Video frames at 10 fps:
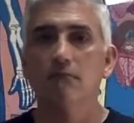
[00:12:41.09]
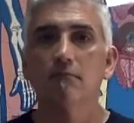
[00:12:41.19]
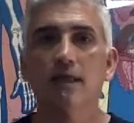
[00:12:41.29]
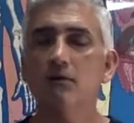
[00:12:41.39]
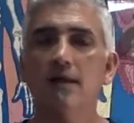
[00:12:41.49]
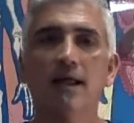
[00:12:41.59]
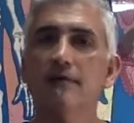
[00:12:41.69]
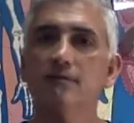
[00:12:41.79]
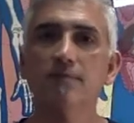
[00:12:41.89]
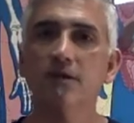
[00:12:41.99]
they don't have
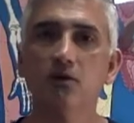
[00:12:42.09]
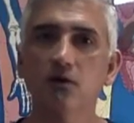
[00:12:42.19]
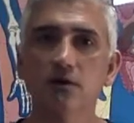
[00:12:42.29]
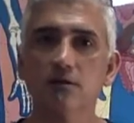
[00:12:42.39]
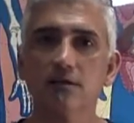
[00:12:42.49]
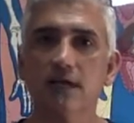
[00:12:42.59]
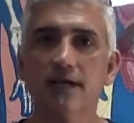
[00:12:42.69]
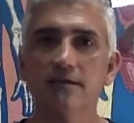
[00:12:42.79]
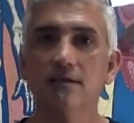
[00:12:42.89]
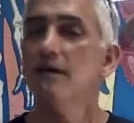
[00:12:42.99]
to be cooked,
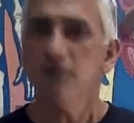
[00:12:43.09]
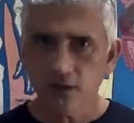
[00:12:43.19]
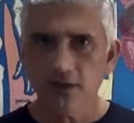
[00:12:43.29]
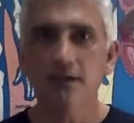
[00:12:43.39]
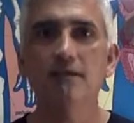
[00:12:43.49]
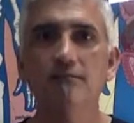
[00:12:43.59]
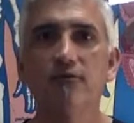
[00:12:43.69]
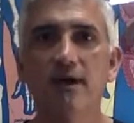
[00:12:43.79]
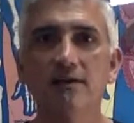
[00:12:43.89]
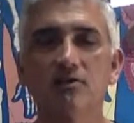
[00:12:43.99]
guys. You can eat them
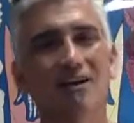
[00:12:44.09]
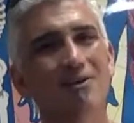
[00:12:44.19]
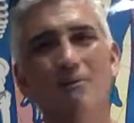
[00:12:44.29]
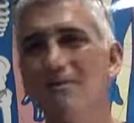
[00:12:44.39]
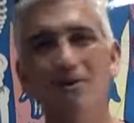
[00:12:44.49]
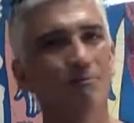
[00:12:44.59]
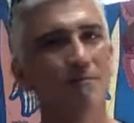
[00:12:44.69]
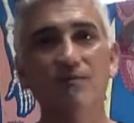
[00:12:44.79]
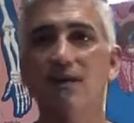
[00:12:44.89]
fresh. Tell your mom, Mom,